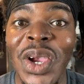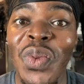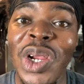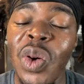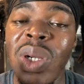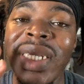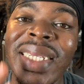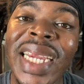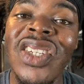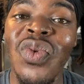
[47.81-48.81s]
We're doing
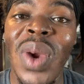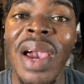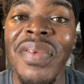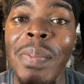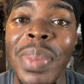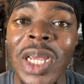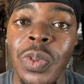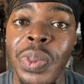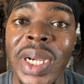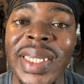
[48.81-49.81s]
six rounds of bench
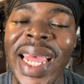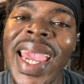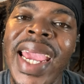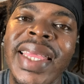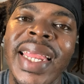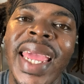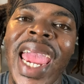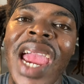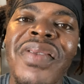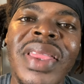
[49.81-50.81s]
press, and then
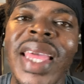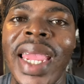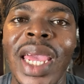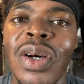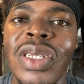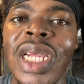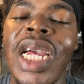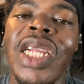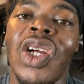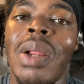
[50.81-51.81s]
everything else
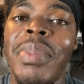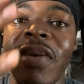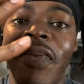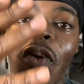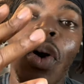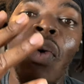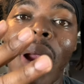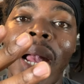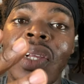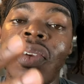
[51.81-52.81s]
is gonna be four
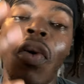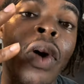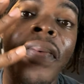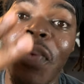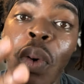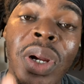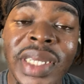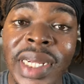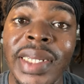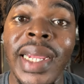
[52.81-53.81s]
rounds or four
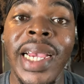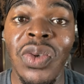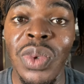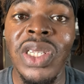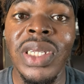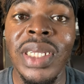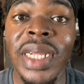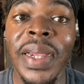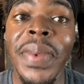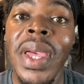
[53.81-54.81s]
sets, as we should
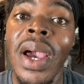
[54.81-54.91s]
say.